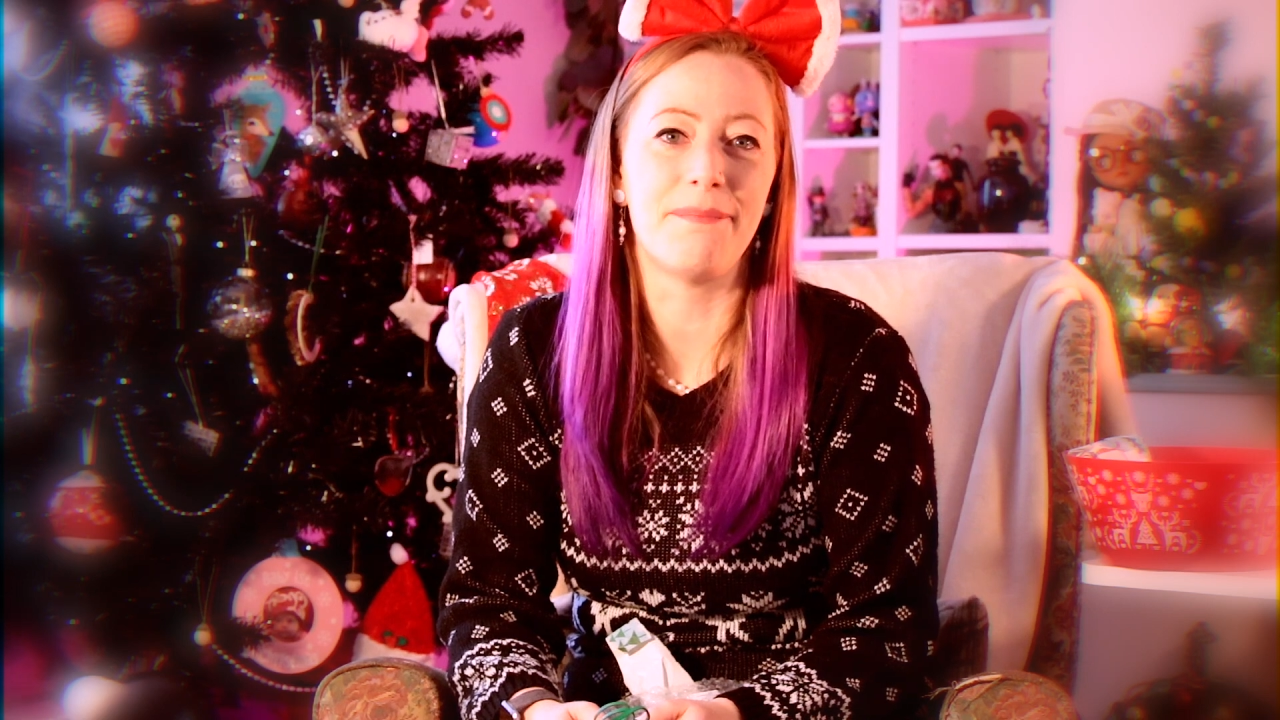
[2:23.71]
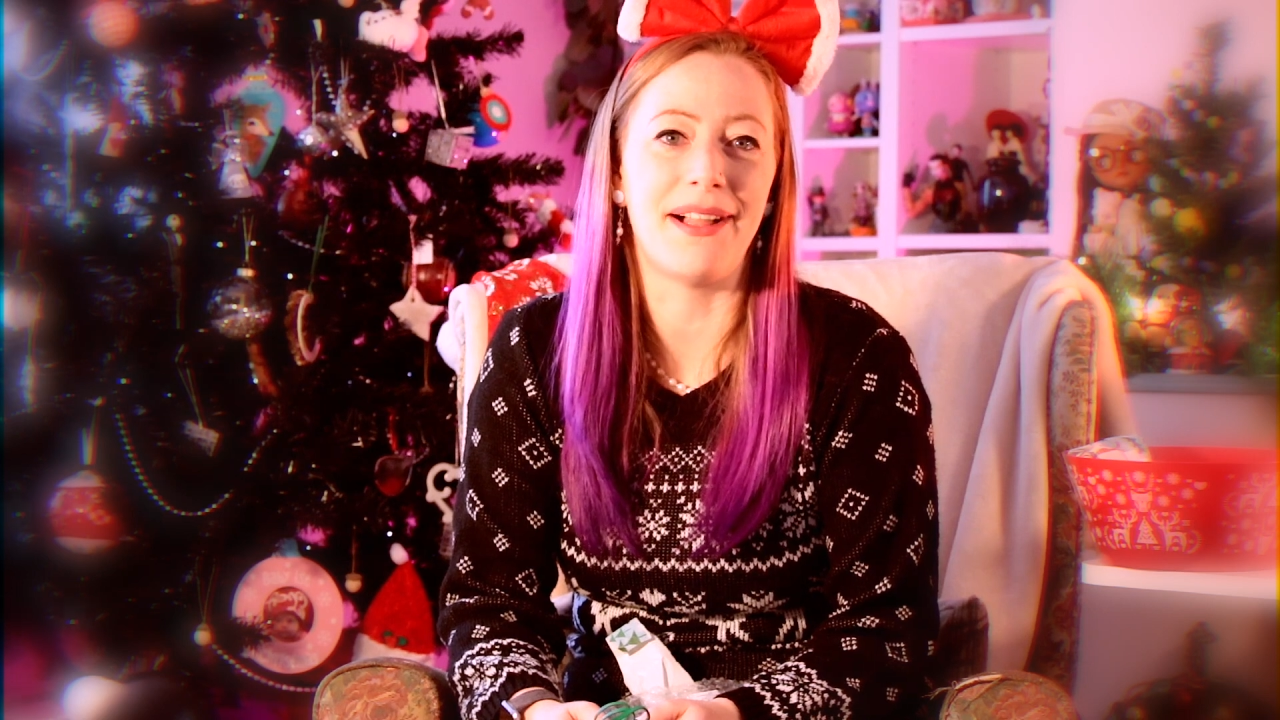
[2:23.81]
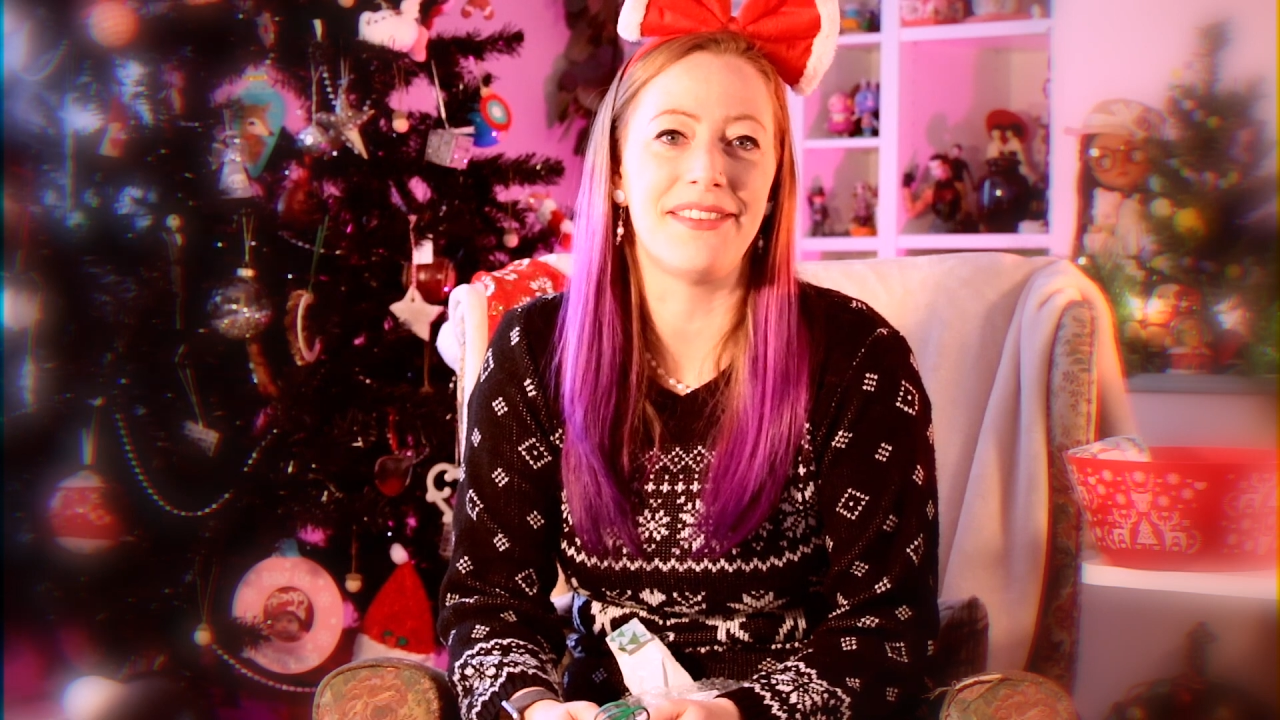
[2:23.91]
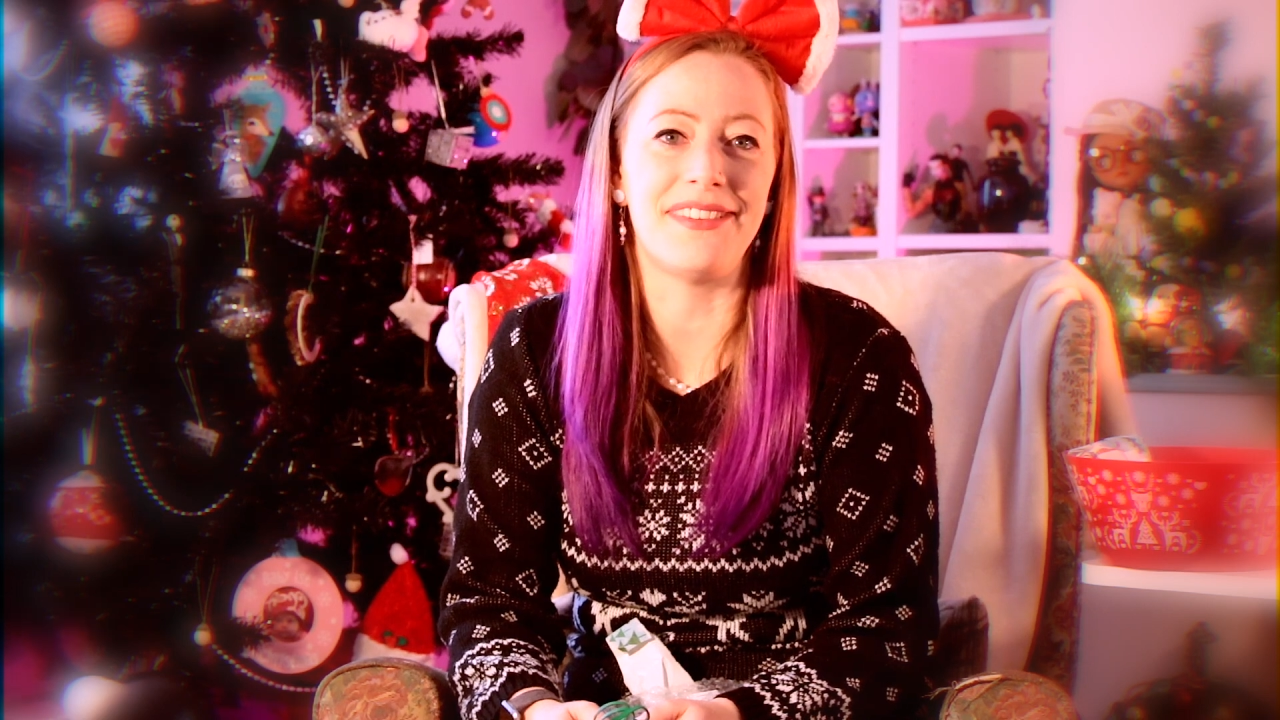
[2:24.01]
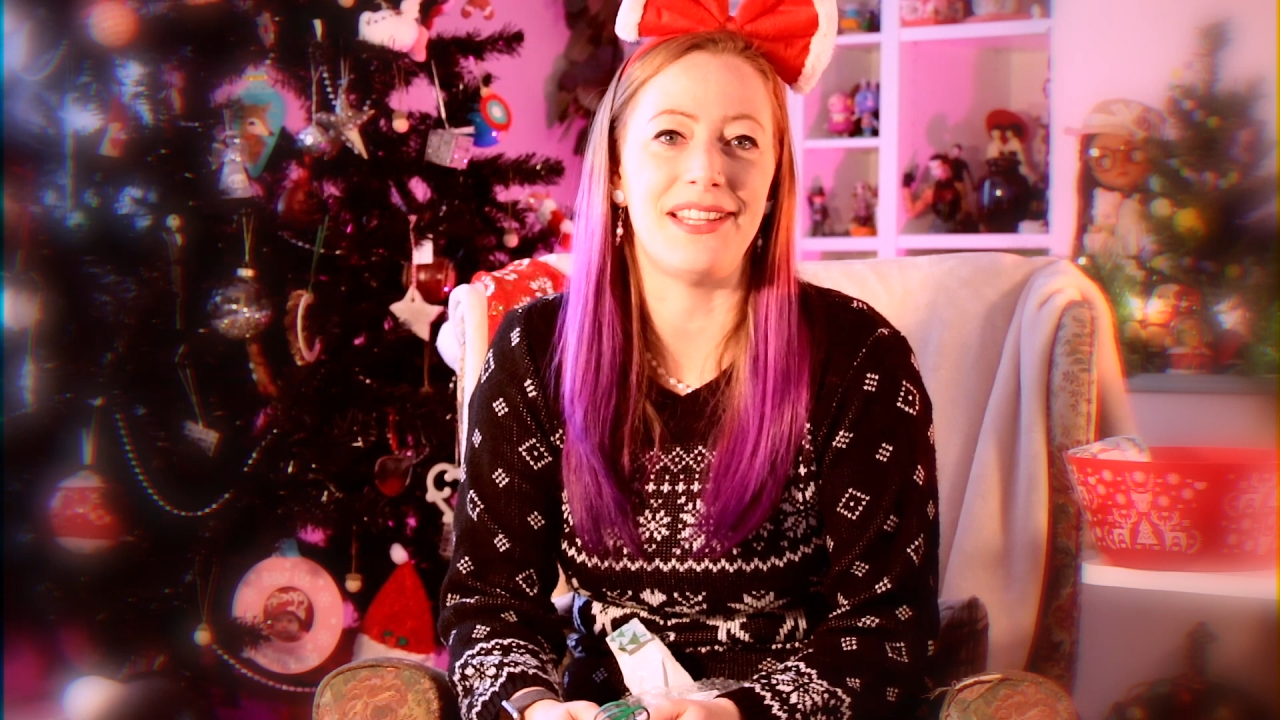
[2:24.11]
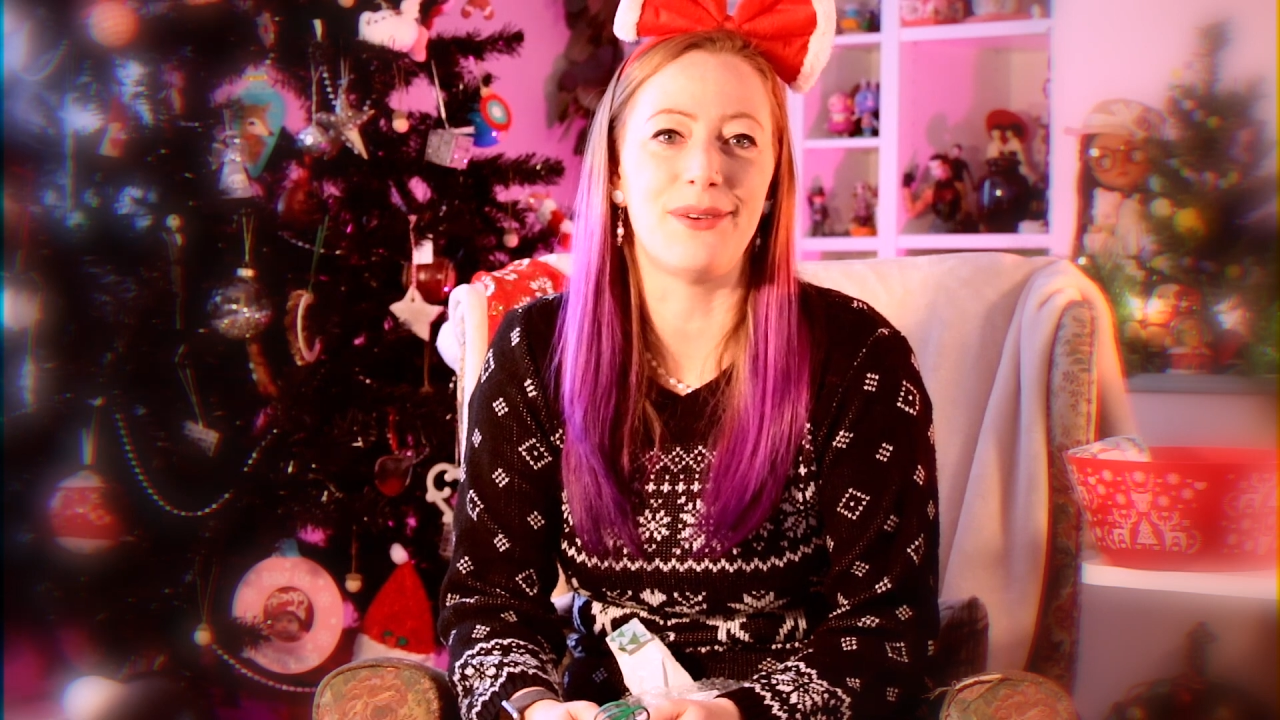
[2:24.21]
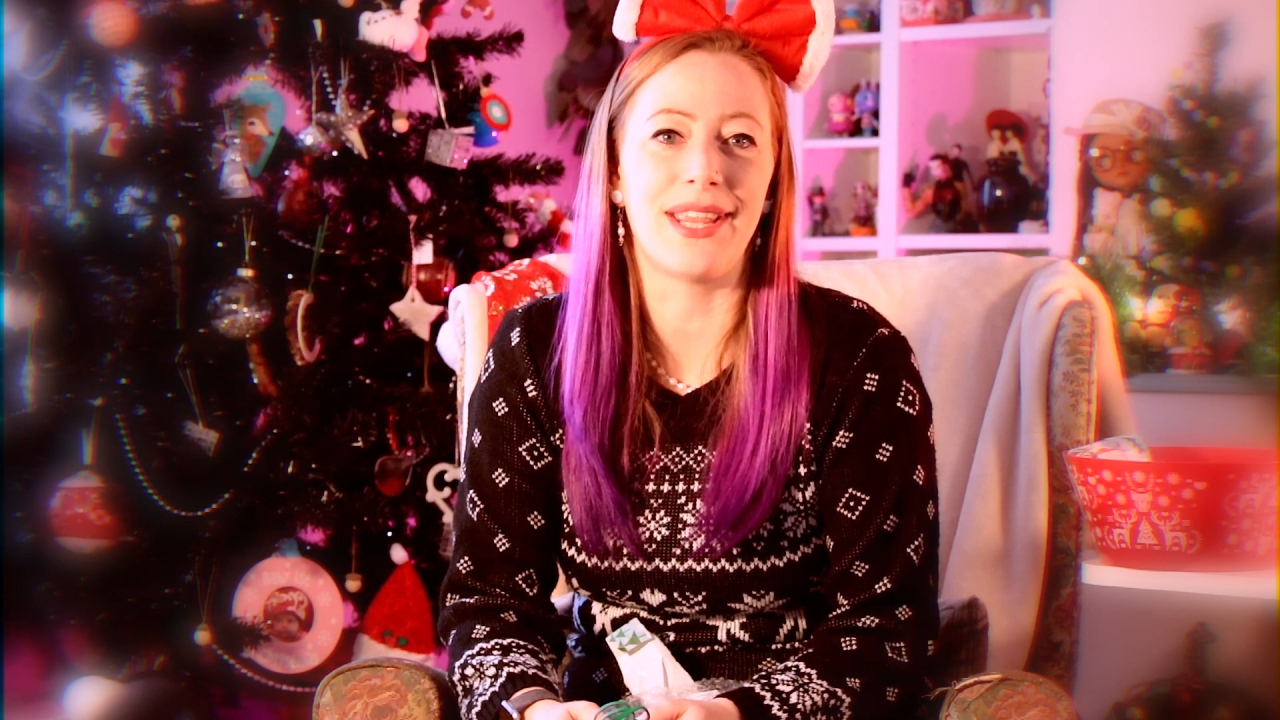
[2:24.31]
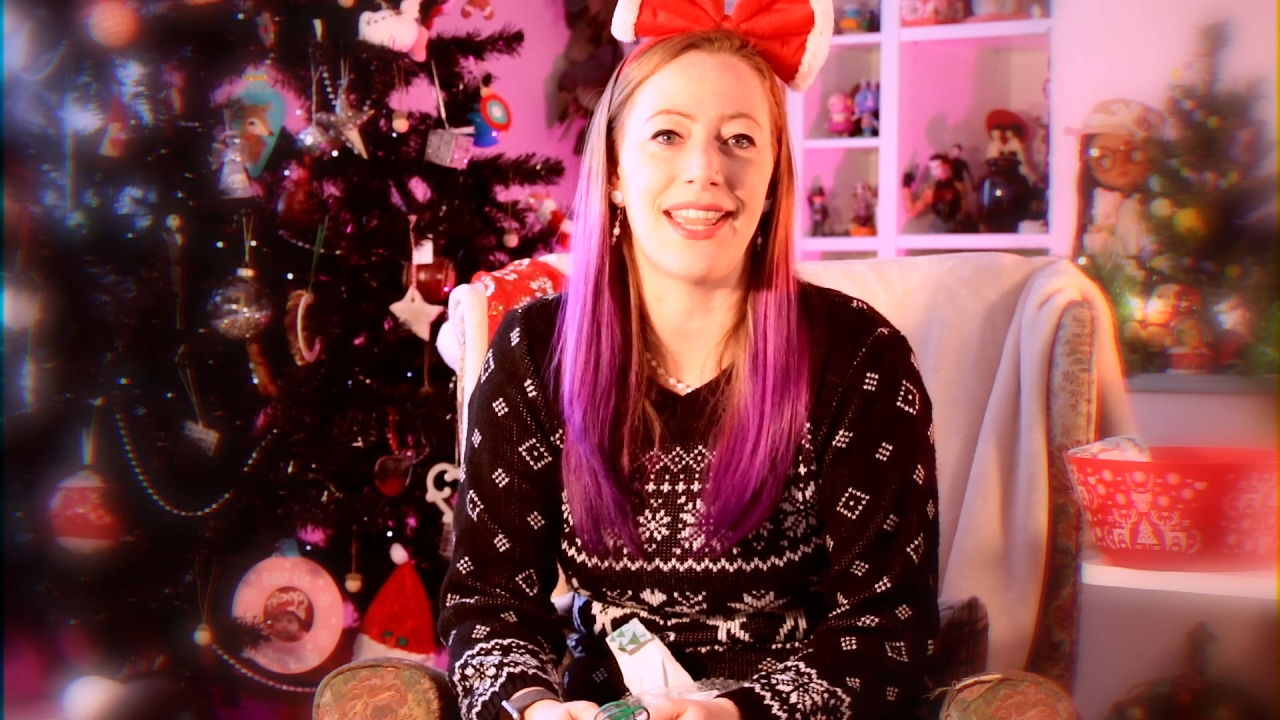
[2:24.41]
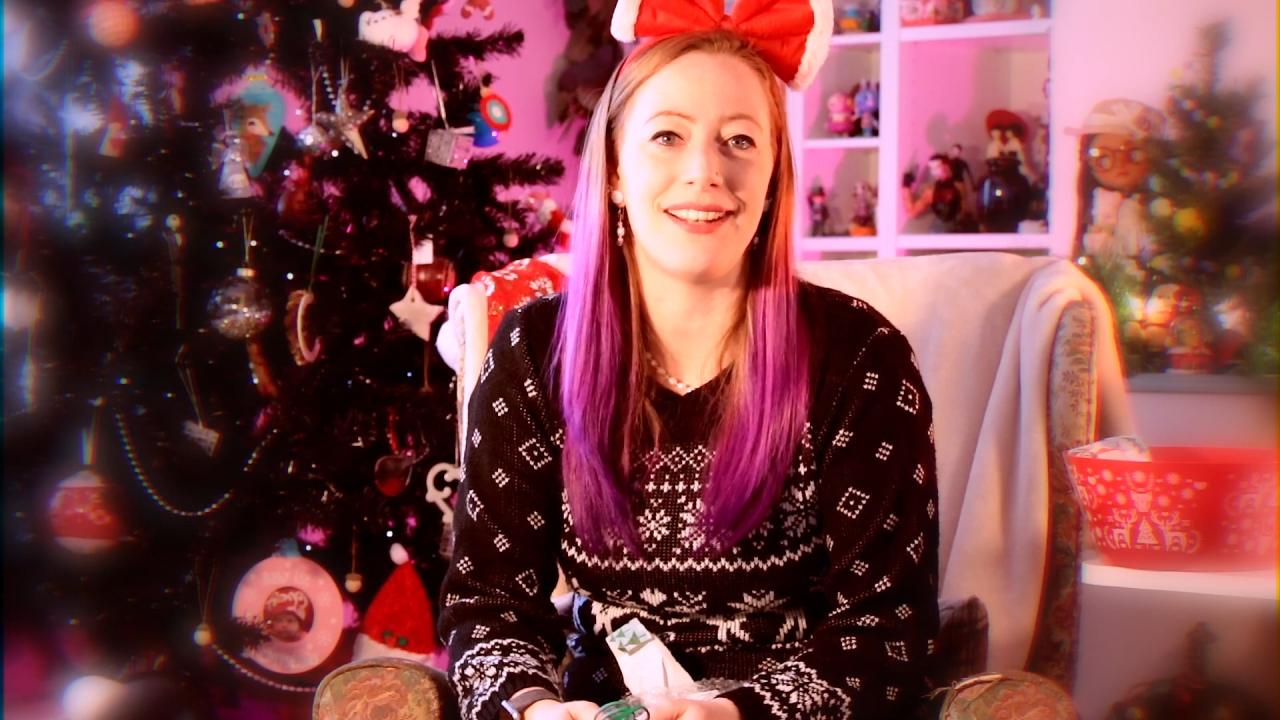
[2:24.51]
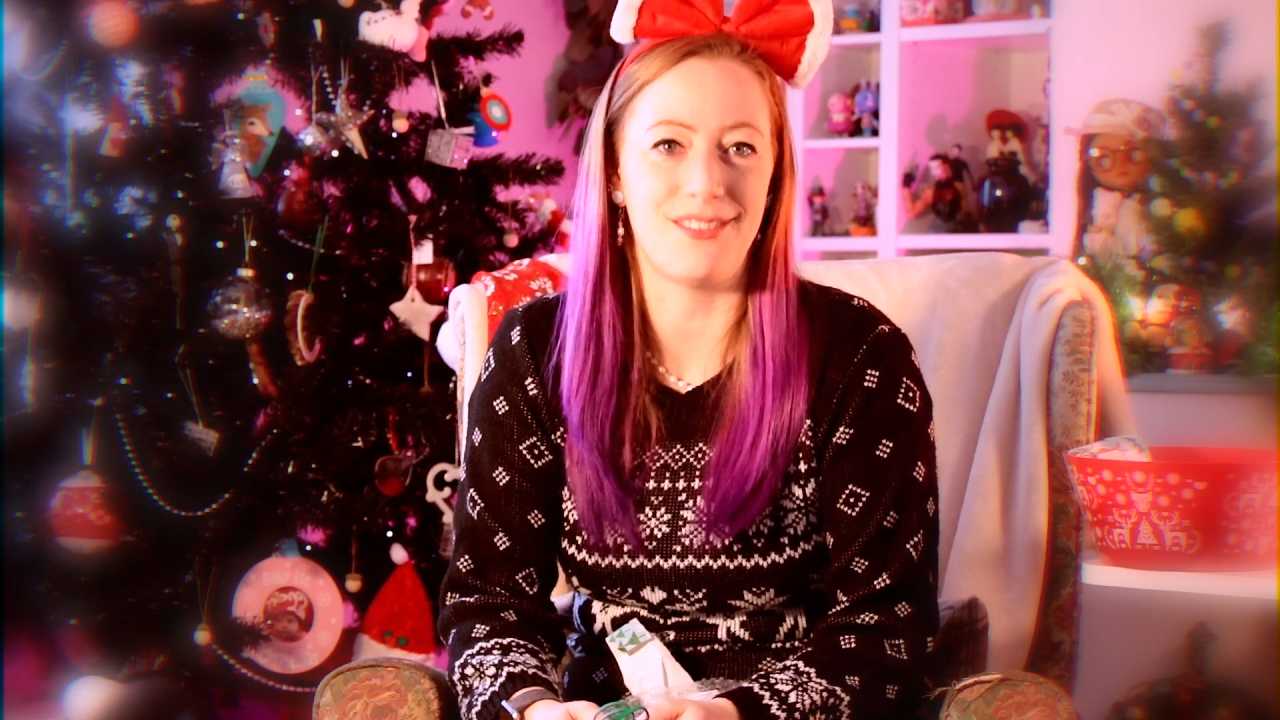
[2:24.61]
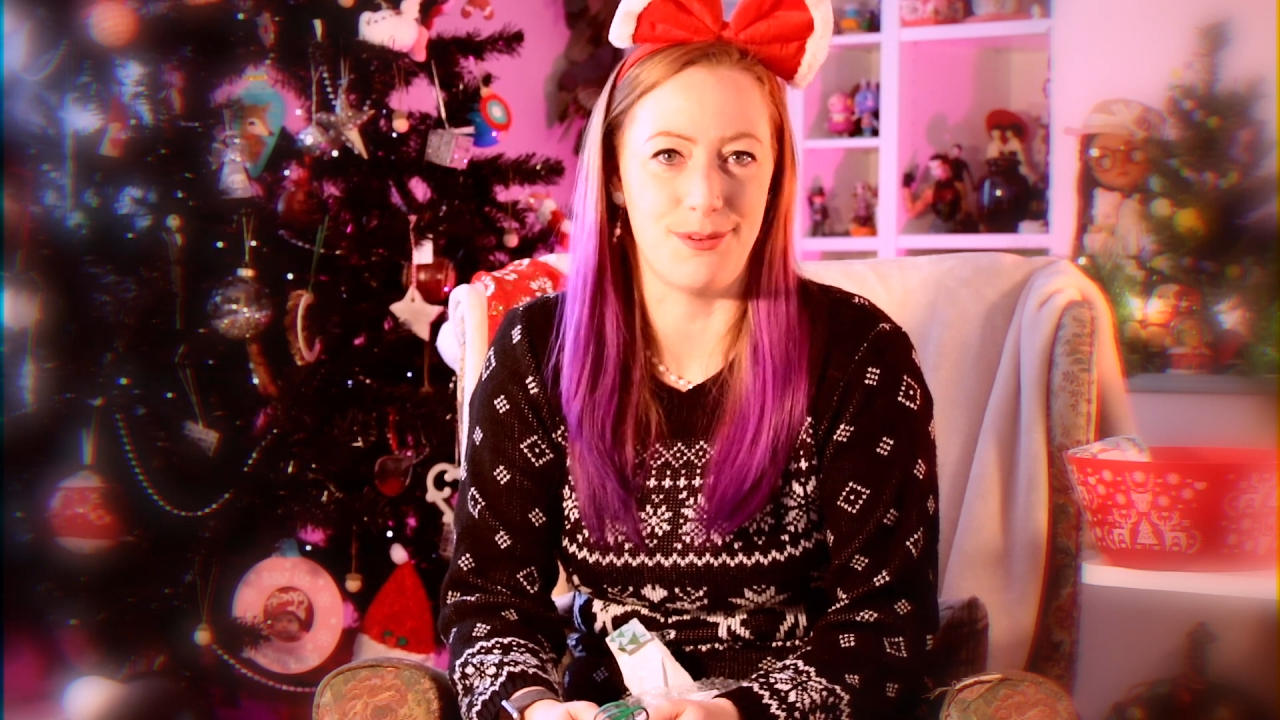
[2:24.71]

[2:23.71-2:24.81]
I'll see you again